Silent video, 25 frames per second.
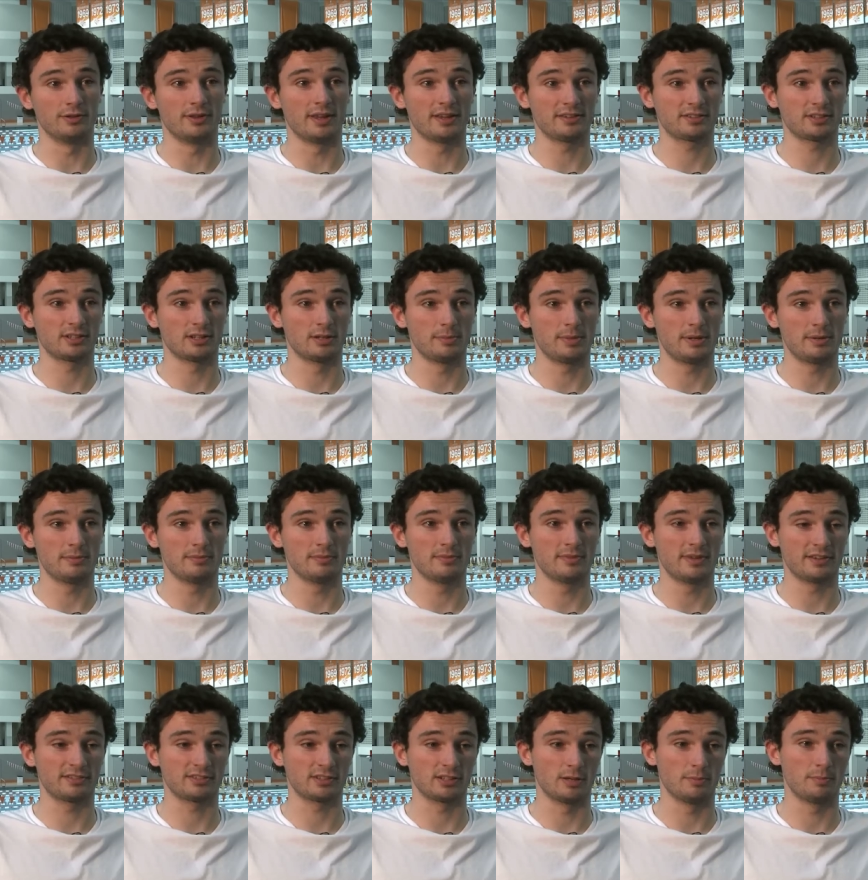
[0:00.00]
that's gonna be
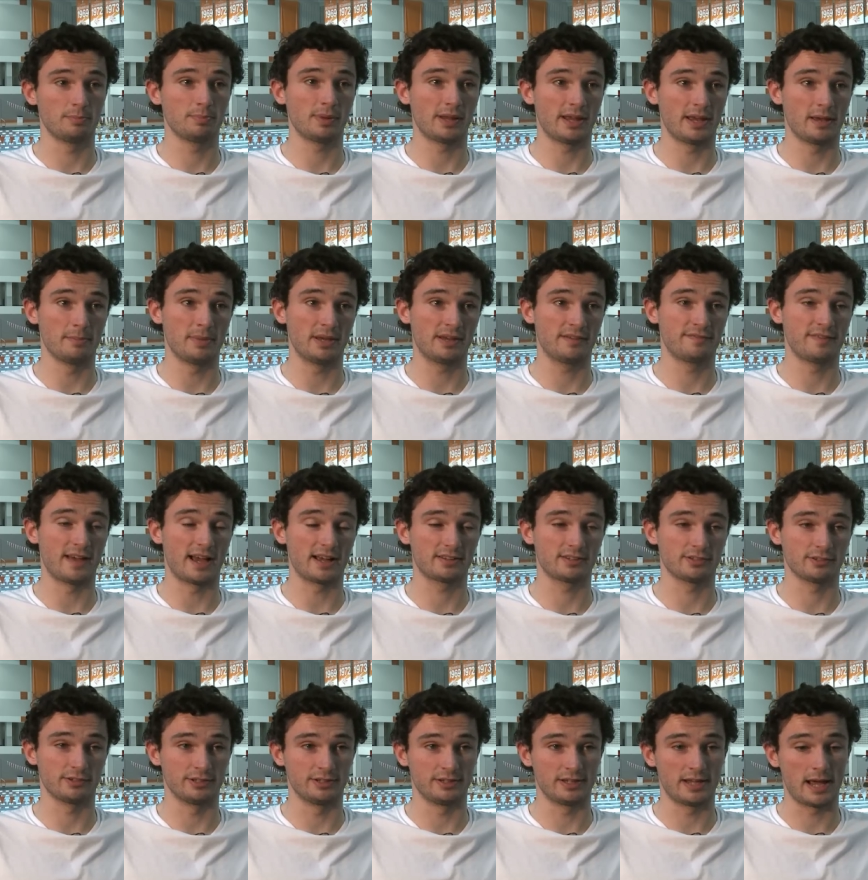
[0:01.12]
that's gonna play a big
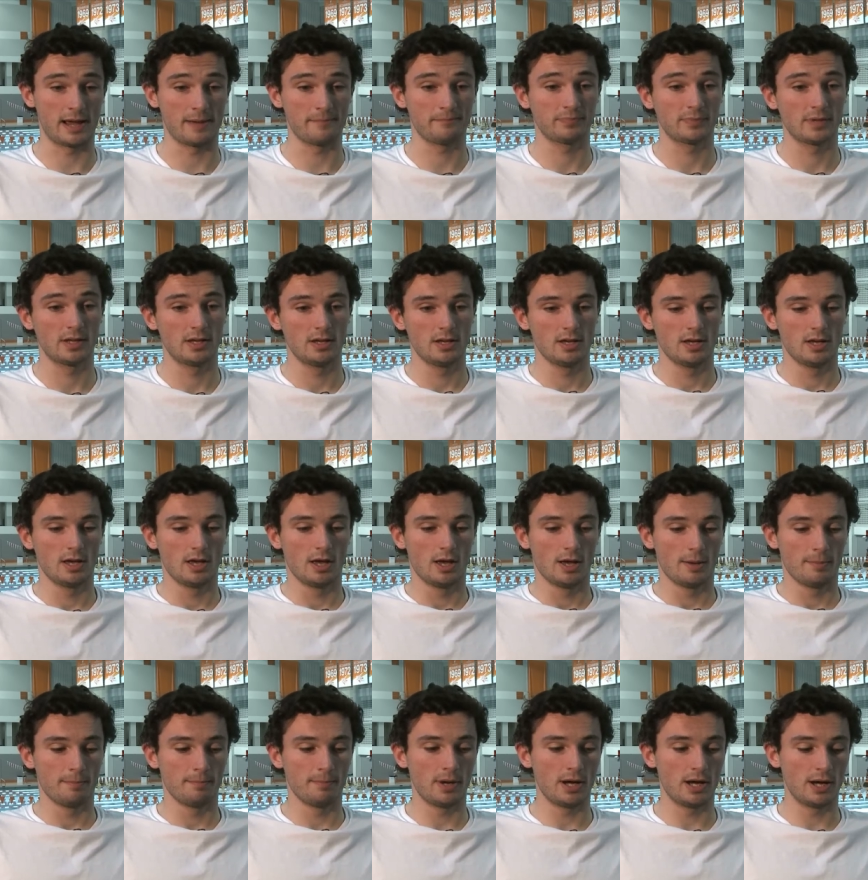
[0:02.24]
factor in that.
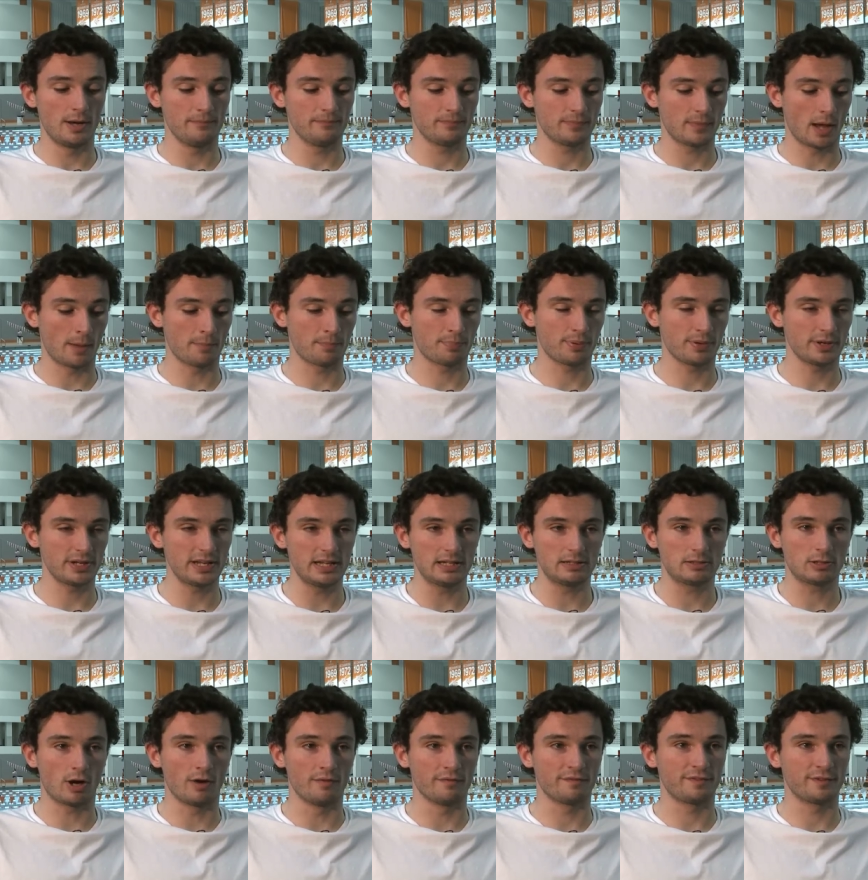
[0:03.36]
But I'm pretty
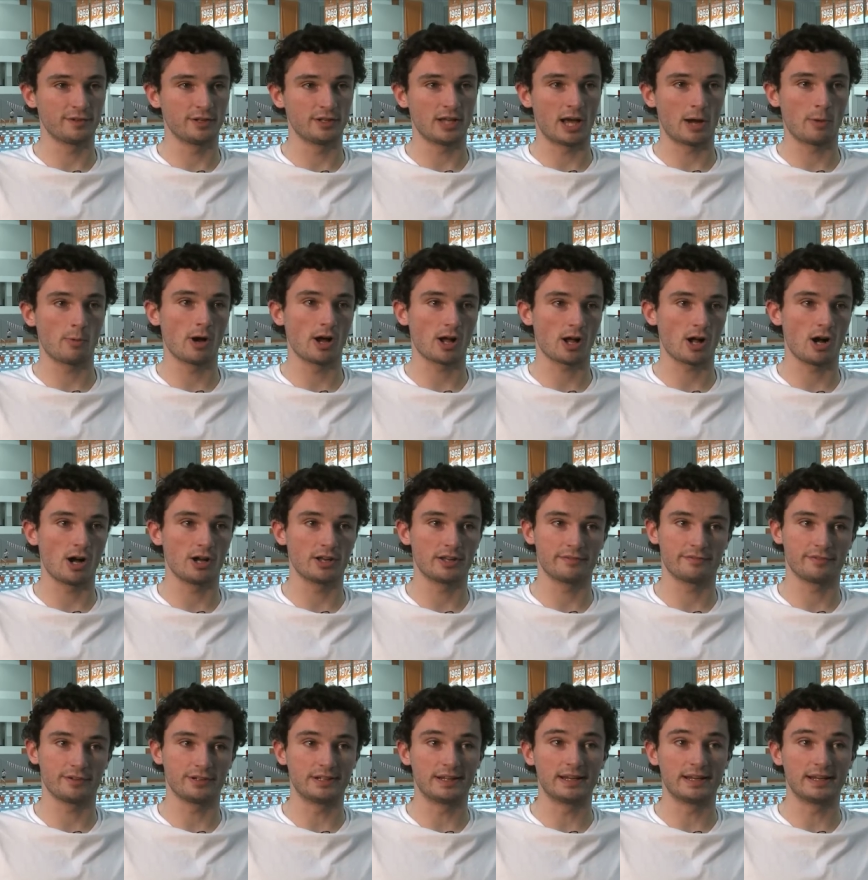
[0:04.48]
confident. I work hard every